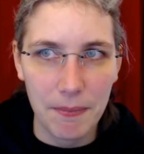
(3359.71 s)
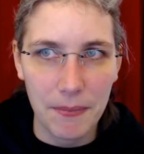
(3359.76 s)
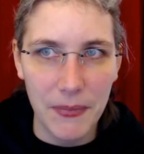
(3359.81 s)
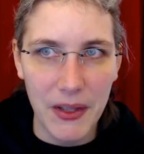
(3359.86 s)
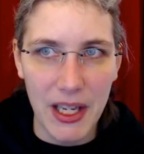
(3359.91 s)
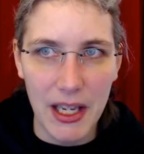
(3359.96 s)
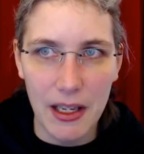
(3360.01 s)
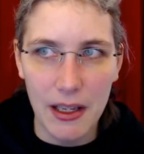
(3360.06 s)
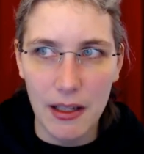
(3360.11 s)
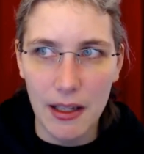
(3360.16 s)

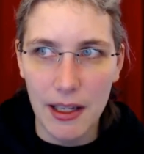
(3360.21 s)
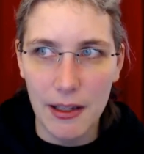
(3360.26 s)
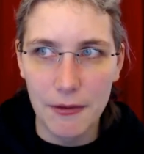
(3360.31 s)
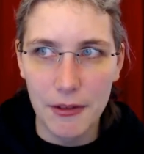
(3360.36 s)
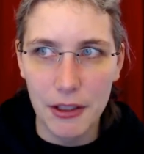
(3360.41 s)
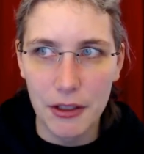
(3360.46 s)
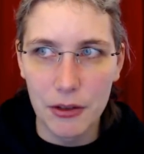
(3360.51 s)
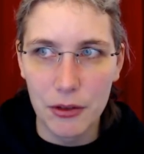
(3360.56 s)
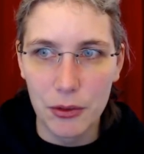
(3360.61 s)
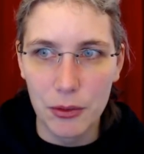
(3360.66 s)
yeah,
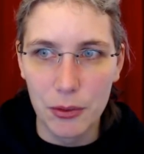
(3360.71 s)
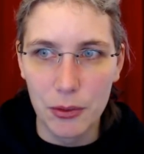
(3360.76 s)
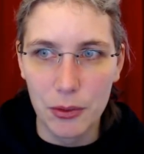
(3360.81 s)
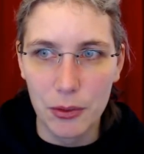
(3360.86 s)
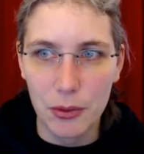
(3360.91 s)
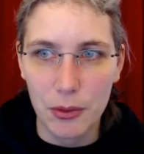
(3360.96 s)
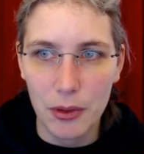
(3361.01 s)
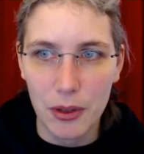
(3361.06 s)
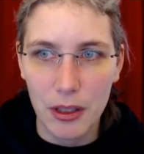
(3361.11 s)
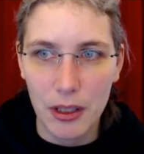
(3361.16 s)
having
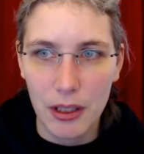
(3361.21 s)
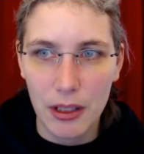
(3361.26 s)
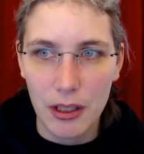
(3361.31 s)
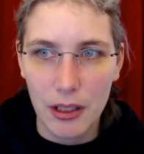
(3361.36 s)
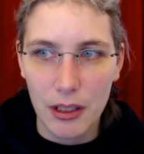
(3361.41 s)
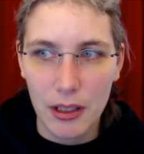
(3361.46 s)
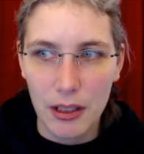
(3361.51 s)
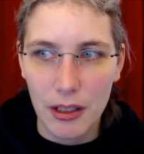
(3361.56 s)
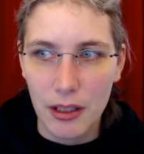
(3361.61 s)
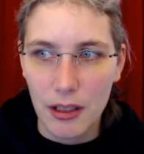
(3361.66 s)
to
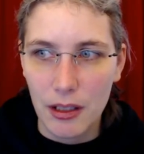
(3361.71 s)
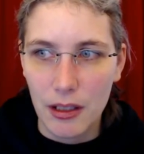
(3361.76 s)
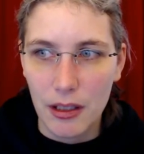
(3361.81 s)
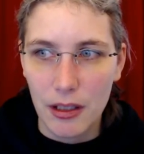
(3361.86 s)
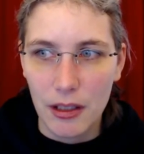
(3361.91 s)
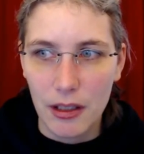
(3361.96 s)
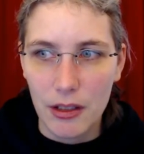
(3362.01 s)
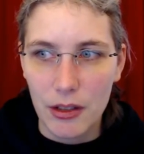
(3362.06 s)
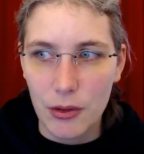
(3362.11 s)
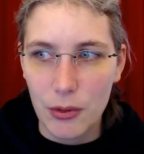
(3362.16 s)

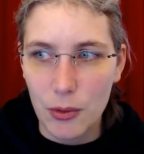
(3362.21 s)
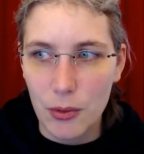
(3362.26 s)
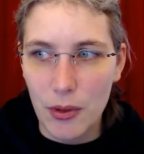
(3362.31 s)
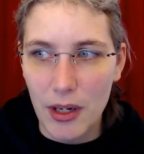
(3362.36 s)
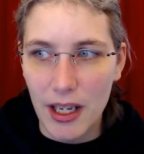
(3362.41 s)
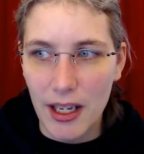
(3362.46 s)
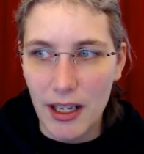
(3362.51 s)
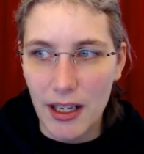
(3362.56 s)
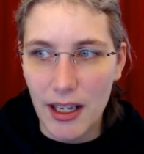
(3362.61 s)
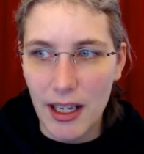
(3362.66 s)
do
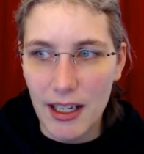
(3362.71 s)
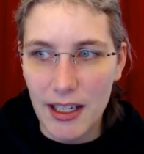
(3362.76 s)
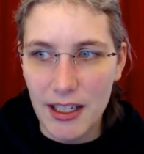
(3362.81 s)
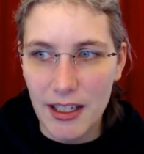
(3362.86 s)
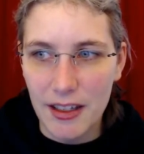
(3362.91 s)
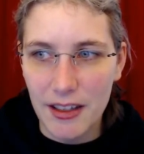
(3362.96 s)
any